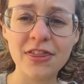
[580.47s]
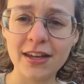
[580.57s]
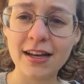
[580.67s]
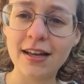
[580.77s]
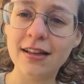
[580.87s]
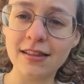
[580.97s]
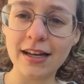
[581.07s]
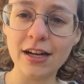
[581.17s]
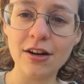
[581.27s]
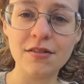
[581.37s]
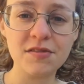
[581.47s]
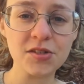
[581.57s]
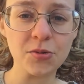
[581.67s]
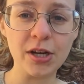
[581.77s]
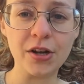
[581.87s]
thick layer of
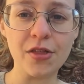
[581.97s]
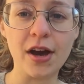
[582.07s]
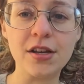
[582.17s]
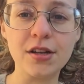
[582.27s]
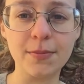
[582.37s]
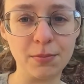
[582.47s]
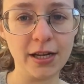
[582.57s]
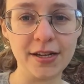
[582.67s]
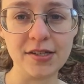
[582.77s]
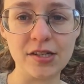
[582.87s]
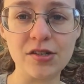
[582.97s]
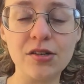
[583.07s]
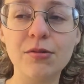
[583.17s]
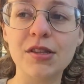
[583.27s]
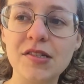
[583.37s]
soil that you can plant
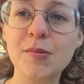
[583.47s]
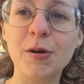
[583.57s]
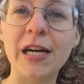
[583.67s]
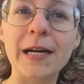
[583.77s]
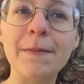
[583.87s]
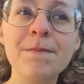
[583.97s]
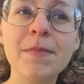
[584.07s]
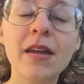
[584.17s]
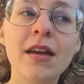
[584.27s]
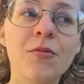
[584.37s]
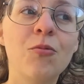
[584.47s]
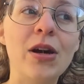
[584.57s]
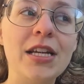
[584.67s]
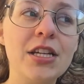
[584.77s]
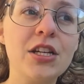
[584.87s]
into in the spring.
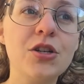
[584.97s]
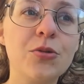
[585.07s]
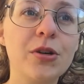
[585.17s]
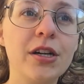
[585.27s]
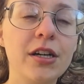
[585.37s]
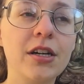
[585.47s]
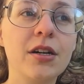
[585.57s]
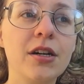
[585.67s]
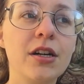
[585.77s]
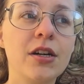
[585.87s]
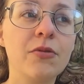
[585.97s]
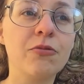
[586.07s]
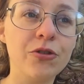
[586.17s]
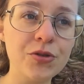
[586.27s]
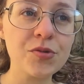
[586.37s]
When your
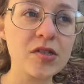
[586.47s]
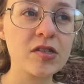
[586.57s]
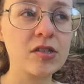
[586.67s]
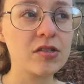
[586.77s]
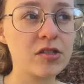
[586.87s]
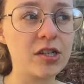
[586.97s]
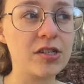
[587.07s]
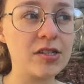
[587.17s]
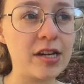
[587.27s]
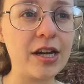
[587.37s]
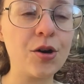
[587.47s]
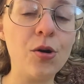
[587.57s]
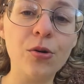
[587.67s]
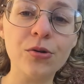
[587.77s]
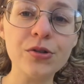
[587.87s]
roots start to take
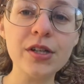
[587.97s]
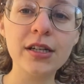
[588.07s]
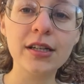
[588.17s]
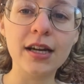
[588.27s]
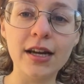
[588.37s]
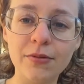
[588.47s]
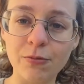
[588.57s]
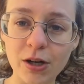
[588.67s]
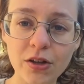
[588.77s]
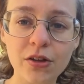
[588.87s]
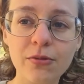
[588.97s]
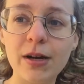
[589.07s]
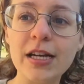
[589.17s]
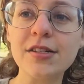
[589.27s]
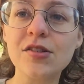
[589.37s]
hold and work their
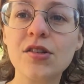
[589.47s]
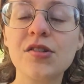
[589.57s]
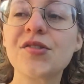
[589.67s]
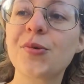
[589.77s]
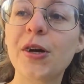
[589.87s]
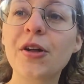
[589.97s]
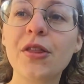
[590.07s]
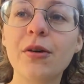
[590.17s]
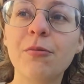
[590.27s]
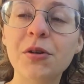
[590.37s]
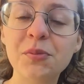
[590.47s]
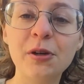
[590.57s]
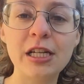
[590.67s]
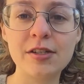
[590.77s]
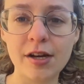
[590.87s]
way into the soil, they will
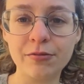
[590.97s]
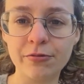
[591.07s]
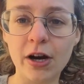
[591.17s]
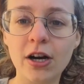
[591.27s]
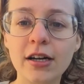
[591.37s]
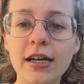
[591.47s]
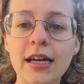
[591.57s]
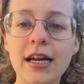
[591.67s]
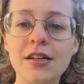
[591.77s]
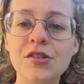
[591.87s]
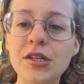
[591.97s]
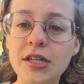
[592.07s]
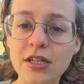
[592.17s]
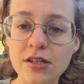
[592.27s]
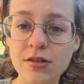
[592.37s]
break down rock, and you
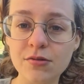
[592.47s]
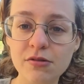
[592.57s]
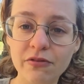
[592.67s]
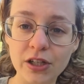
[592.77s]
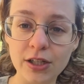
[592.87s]
can use